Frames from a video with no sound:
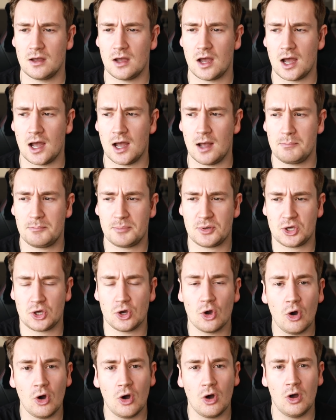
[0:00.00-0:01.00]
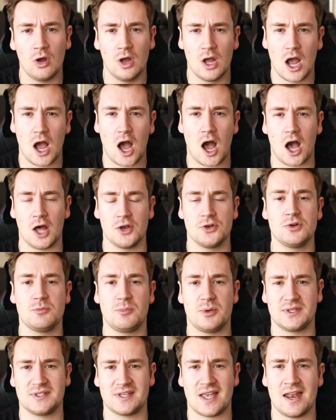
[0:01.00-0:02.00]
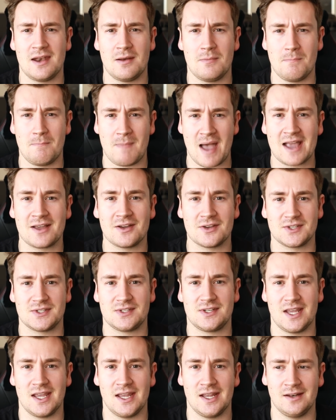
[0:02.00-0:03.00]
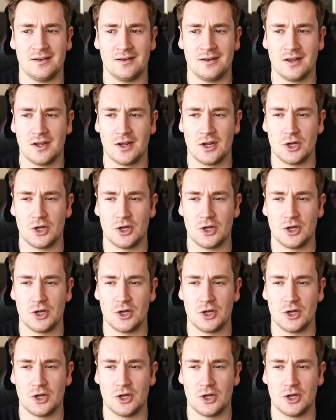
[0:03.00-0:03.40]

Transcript: pure 100% mangosteen